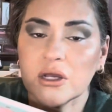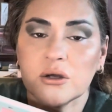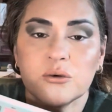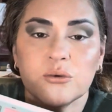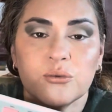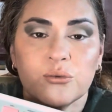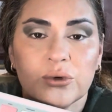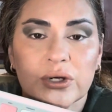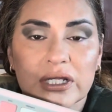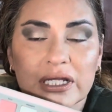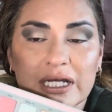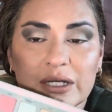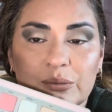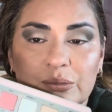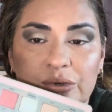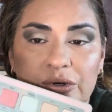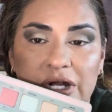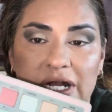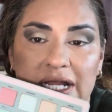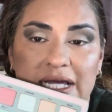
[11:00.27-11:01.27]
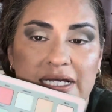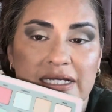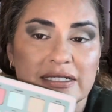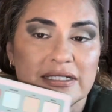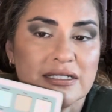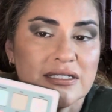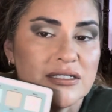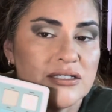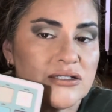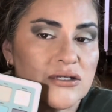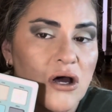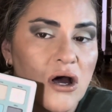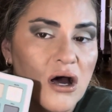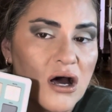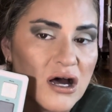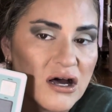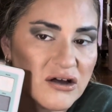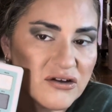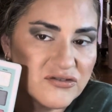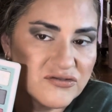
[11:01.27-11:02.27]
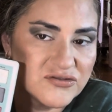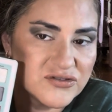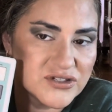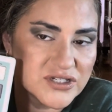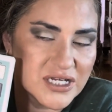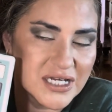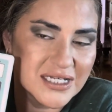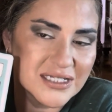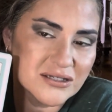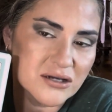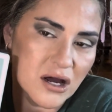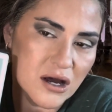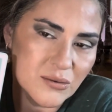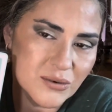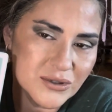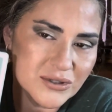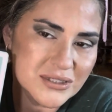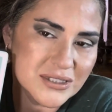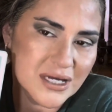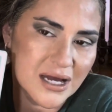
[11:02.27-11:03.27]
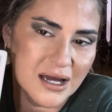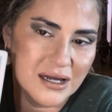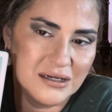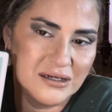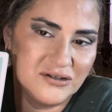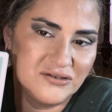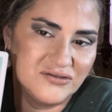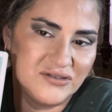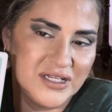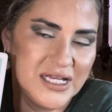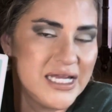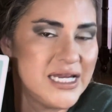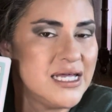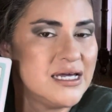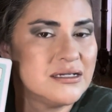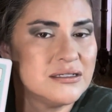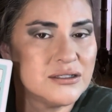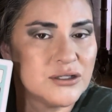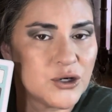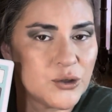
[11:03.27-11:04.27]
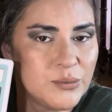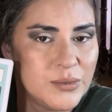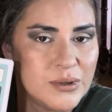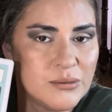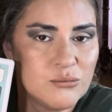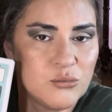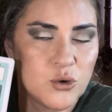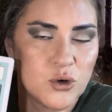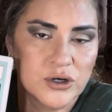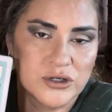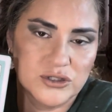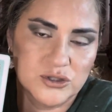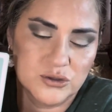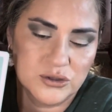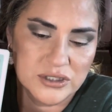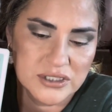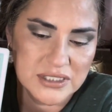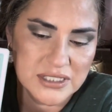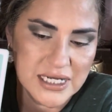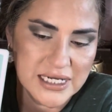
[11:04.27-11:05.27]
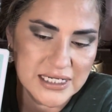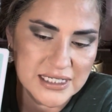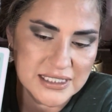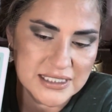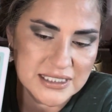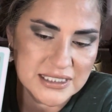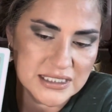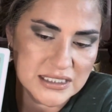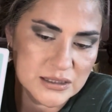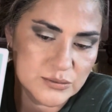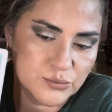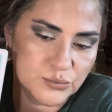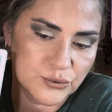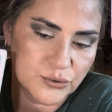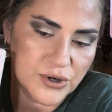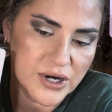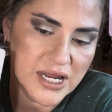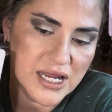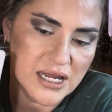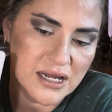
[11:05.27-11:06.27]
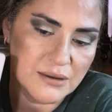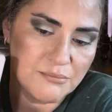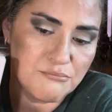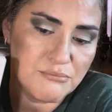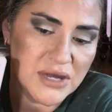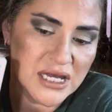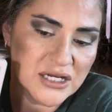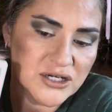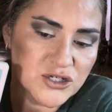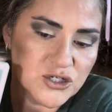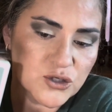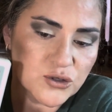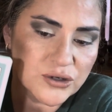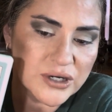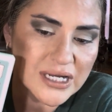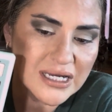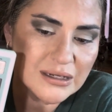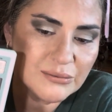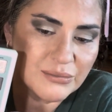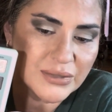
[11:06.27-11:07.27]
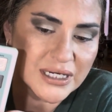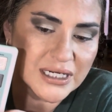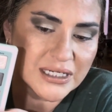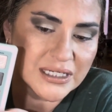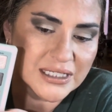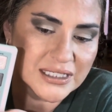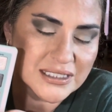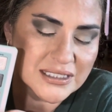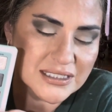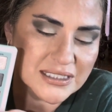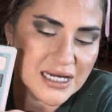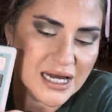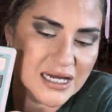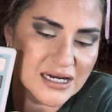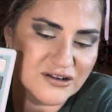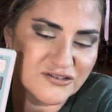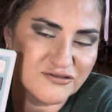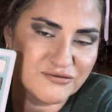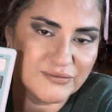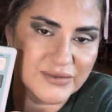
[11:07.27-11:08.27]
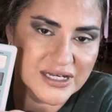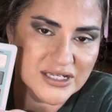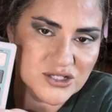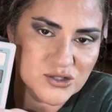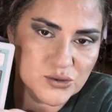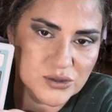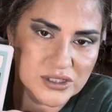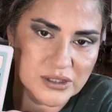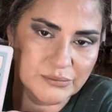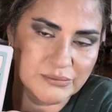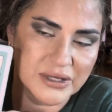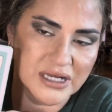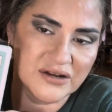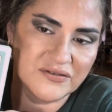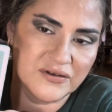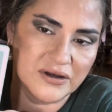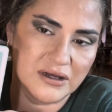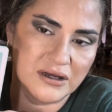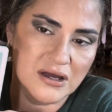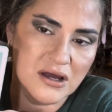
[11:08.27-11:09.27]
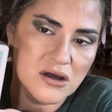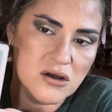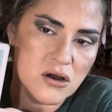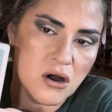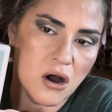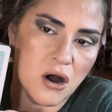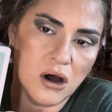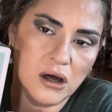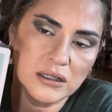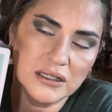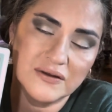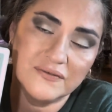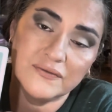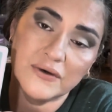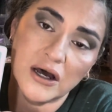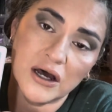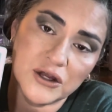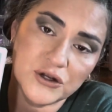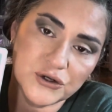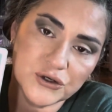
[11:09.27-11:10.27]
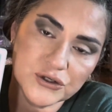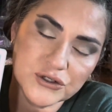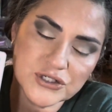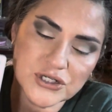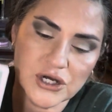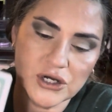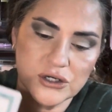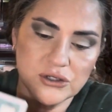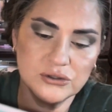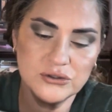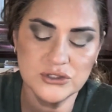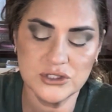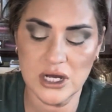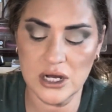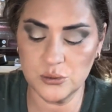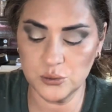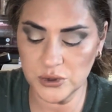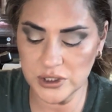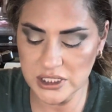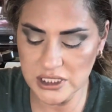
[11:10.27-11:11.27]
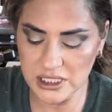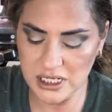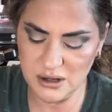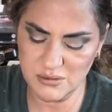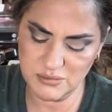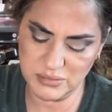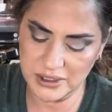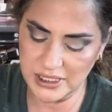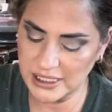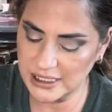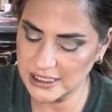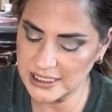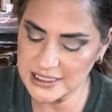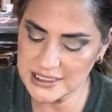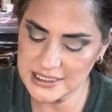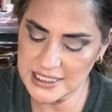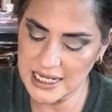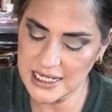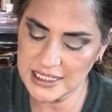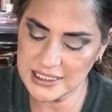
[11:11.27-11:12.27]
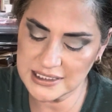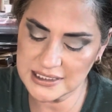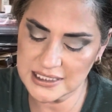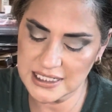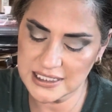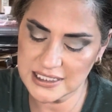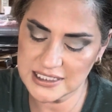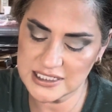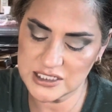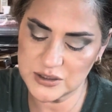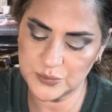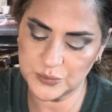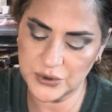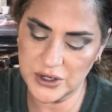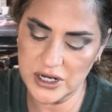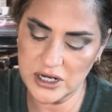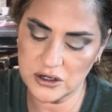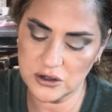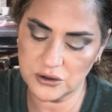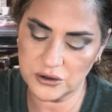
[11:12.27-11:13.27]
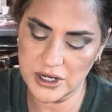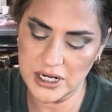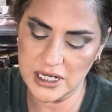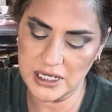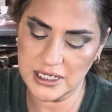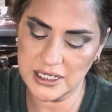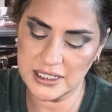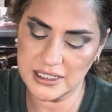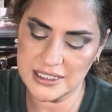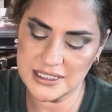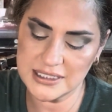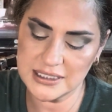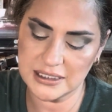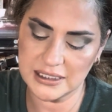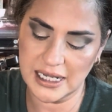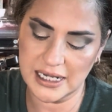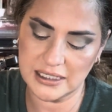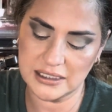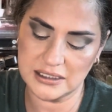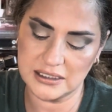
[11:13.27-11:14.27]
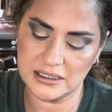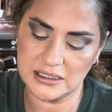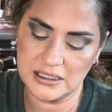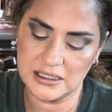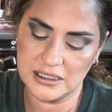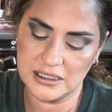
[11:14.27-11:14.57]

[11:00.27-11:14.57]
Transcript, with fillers: really pretty soft, it's almost kind of leaning a little bit more towards like a spring mint green, but it is kind of mixed with a bit of a olive undertone. So I wouldn't completely say it's like a spring green. It is like a